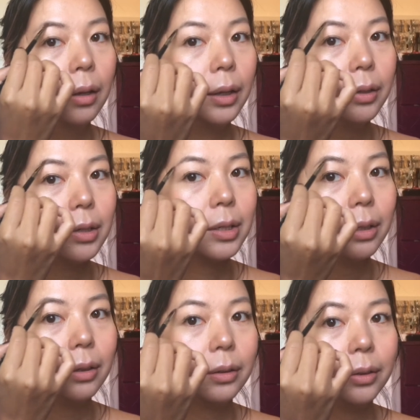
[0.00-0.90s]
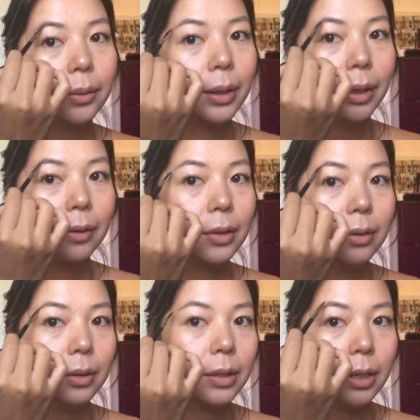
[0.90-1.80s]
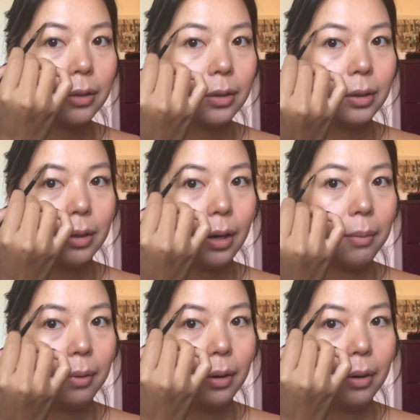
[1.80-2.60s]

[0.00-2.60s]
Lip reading: It's just a little annoying you have to do this extra step.